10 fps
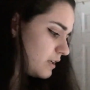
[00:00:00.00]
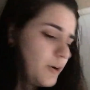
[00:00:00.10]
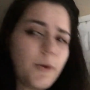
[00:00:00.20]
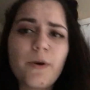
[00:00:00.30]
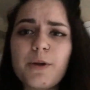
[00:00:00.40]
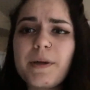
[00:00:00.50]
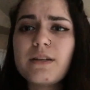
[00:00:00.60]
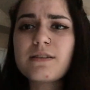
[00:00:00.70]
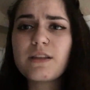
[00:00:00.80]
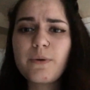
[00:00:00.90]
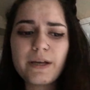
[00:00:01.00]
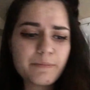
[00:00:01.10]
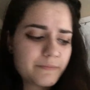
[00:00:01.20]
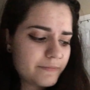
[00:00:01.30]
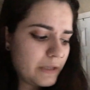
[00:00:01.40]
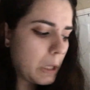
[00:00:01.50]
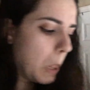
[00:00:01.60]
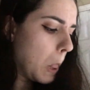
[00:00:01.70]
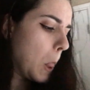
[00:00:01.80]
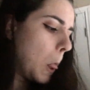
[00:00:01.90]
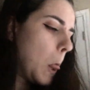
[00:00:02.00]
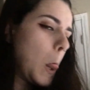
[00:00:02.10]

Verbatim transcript: Oh, my water bottle's in the way.